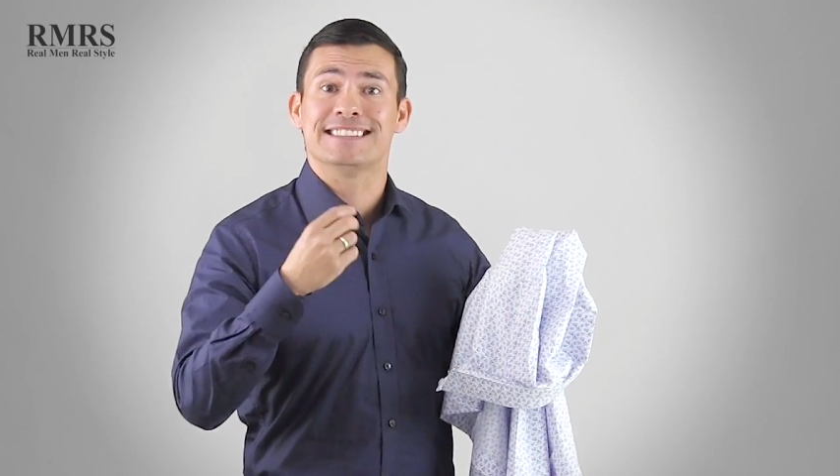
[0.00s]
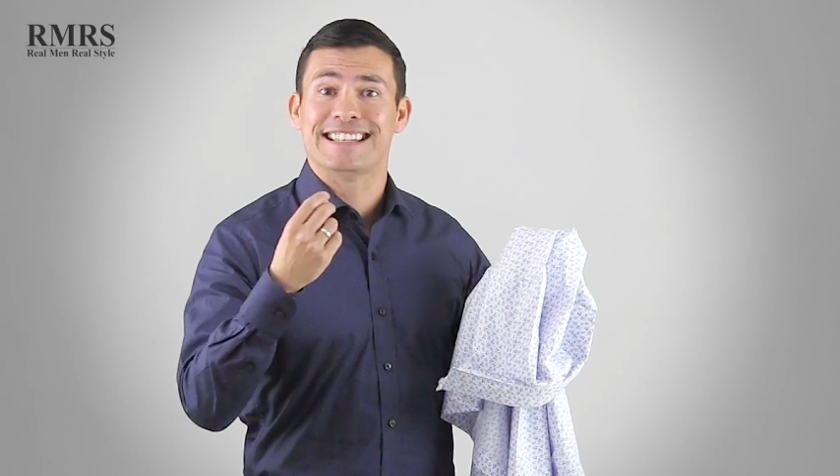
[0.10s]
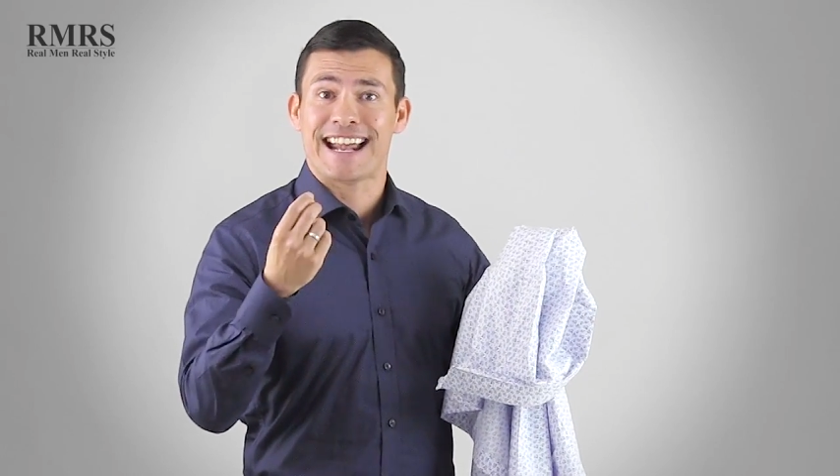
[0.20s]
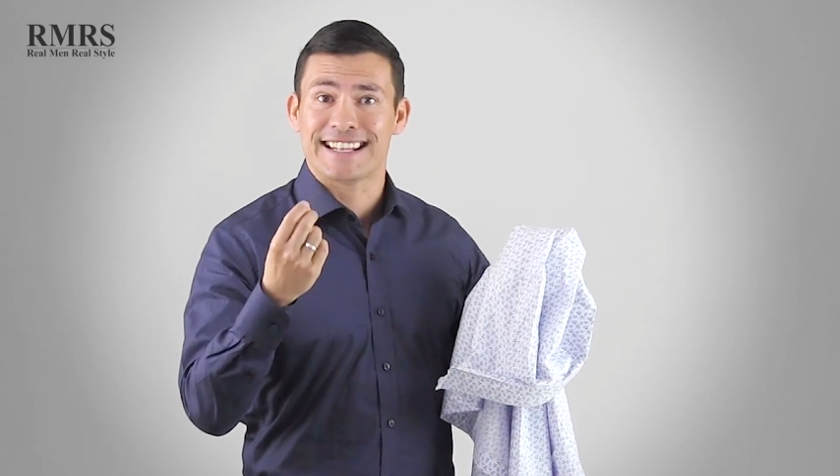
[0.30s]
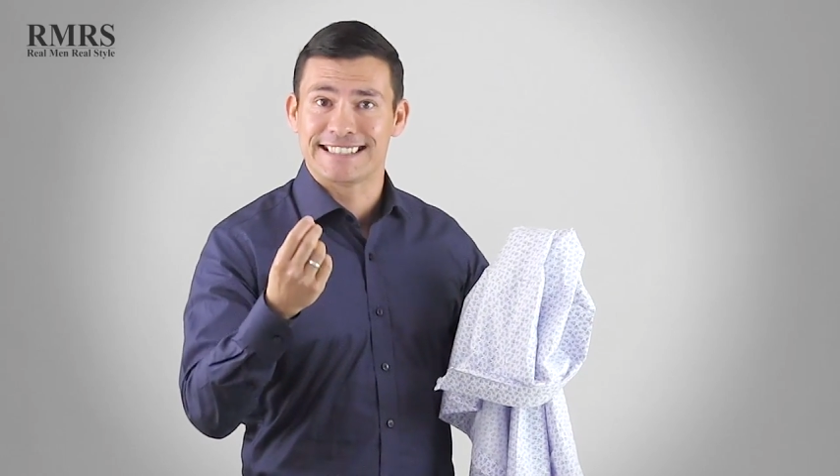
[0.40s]
Is
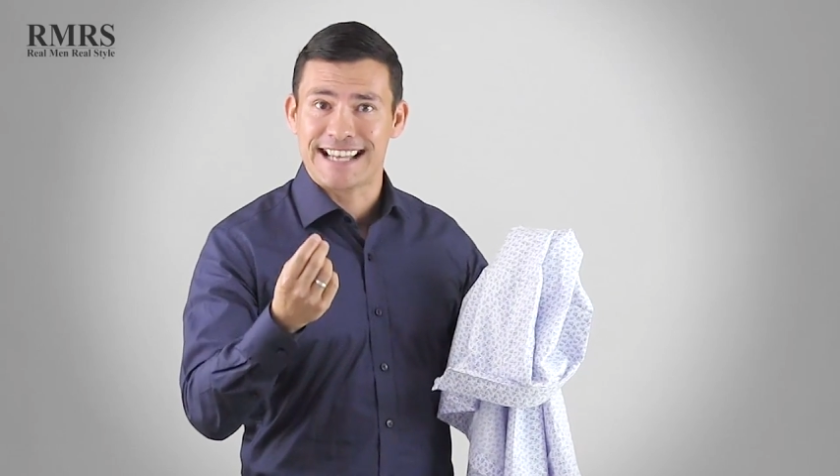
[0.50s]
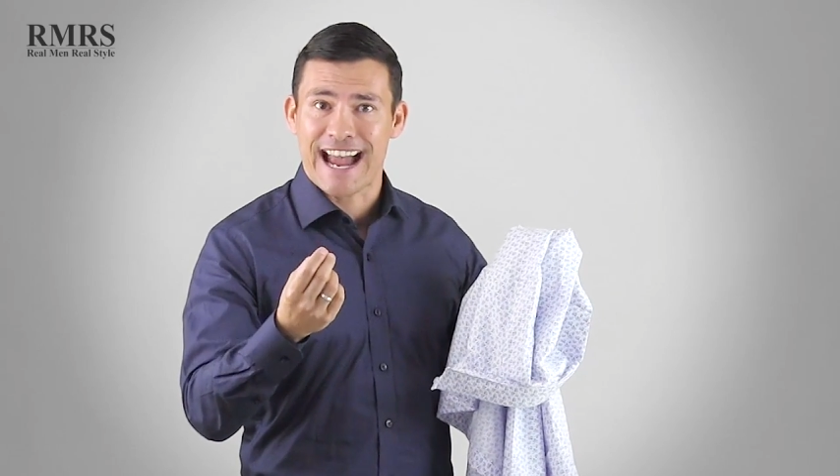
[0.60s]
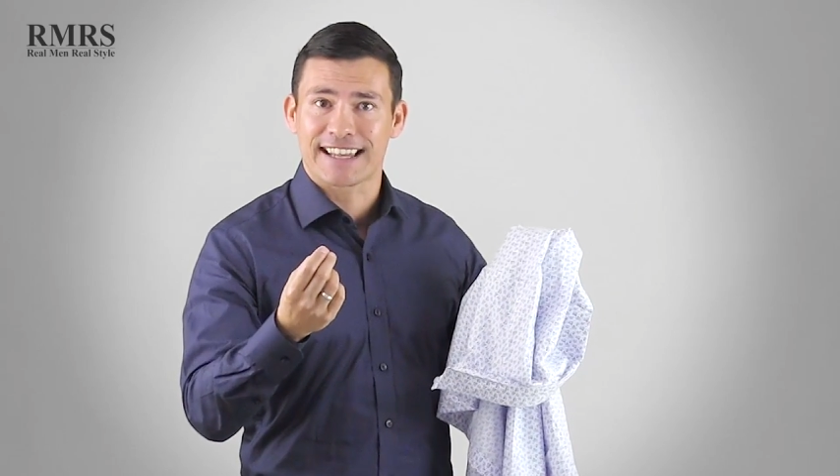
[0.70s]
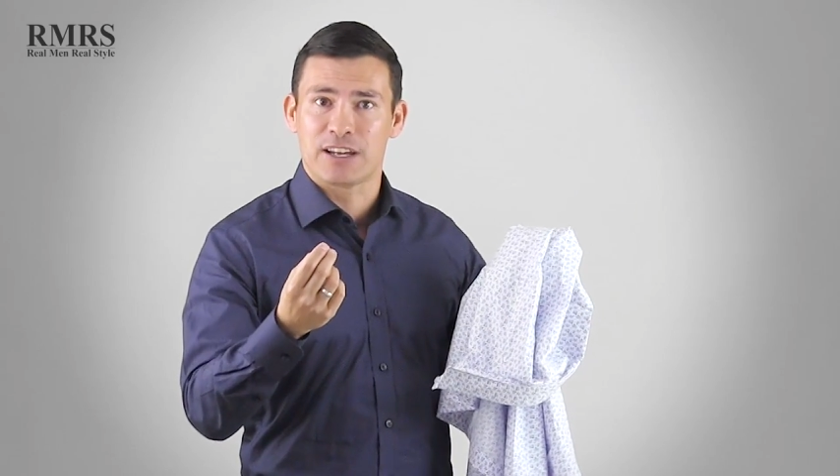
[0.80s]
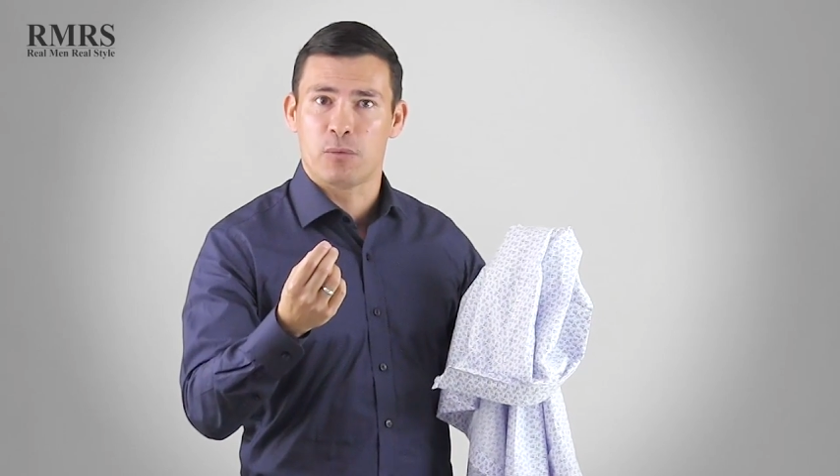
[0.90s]
that
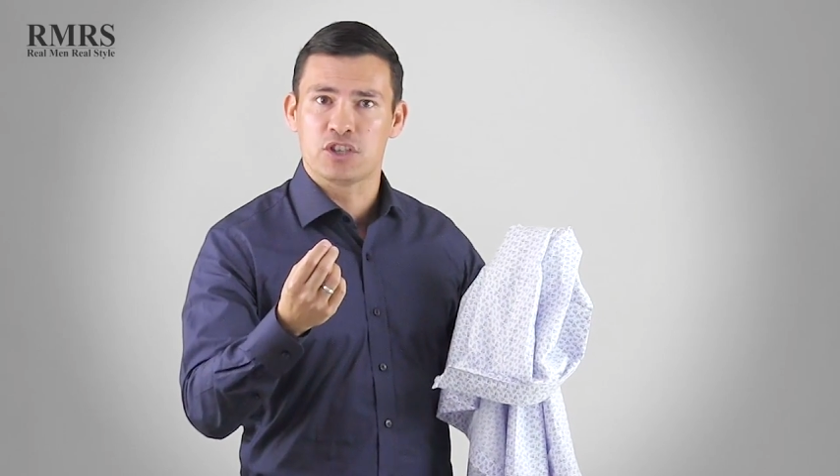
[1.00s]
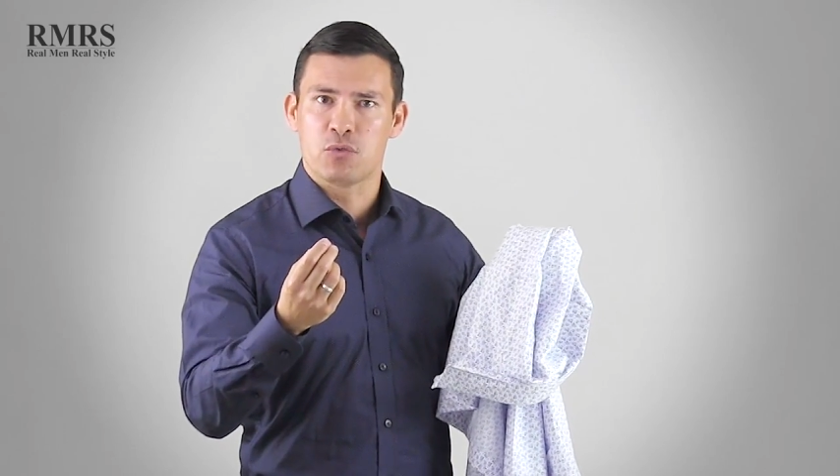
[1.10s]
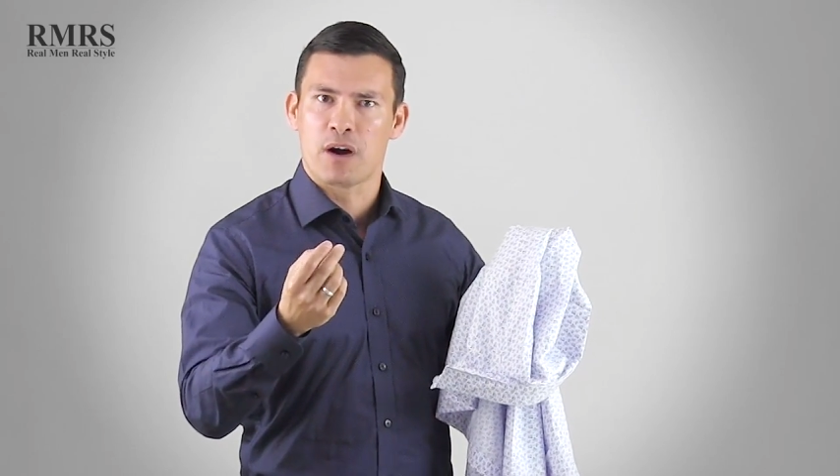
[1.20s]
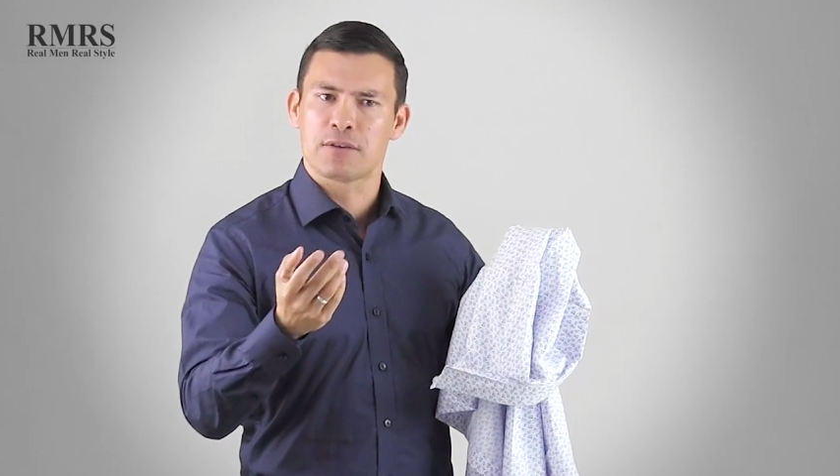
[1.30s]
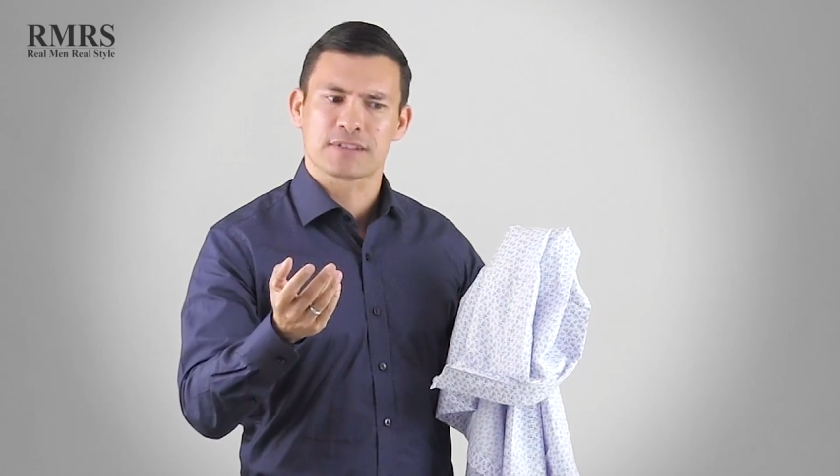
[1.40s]
exactly what
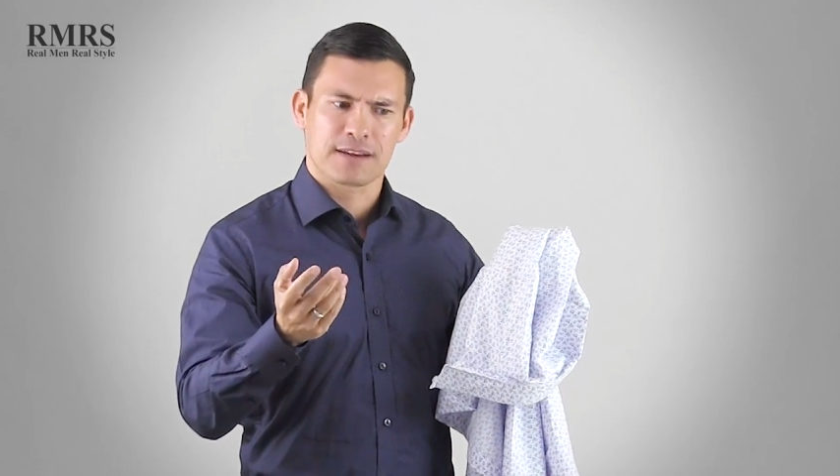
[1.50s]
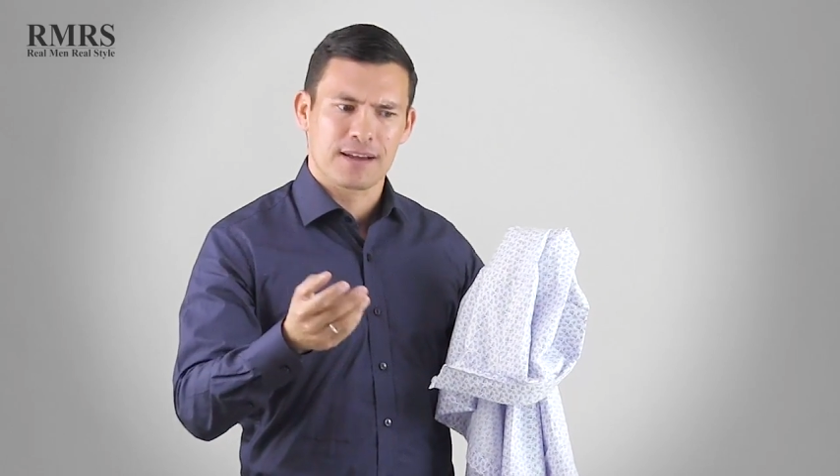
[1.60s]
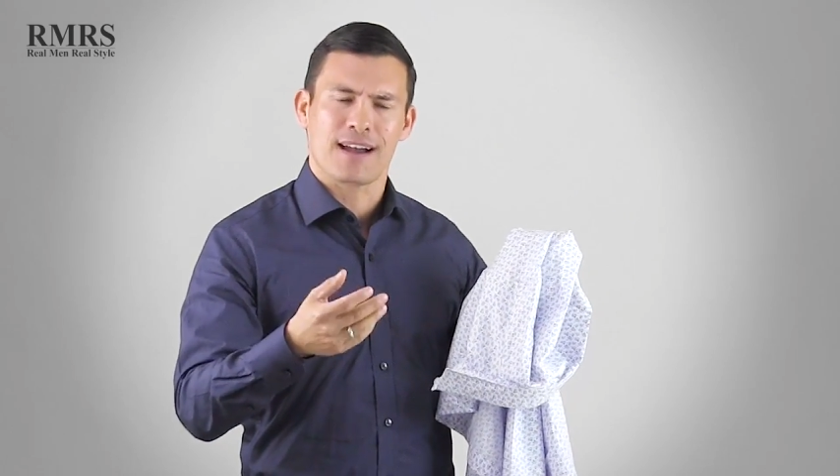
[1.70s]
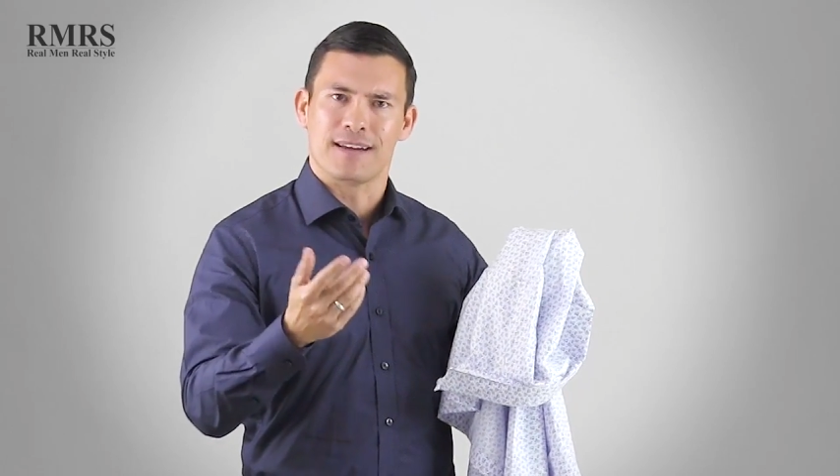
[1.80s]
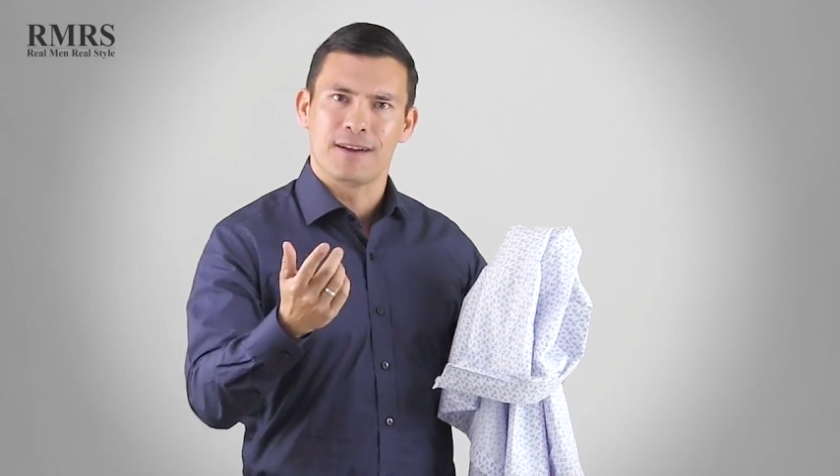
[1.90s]
you want?" I was like,
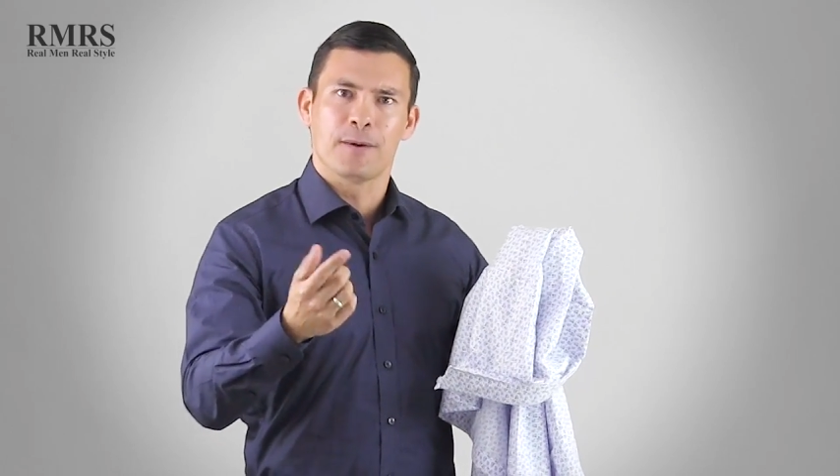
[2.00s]
"Yeah."